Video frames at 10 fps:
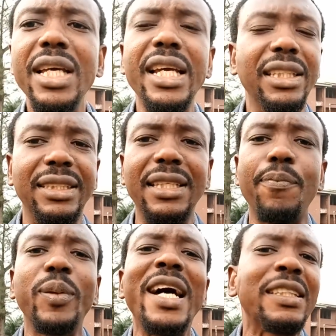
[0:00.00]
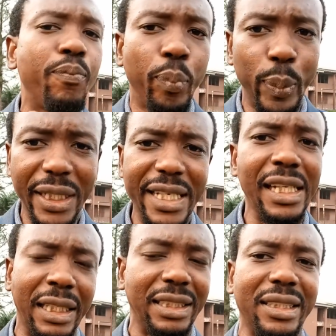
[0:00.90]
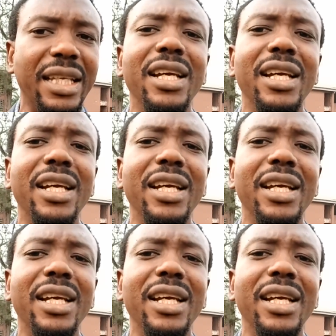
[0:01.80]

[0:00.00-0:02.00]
It's the plant bleeds.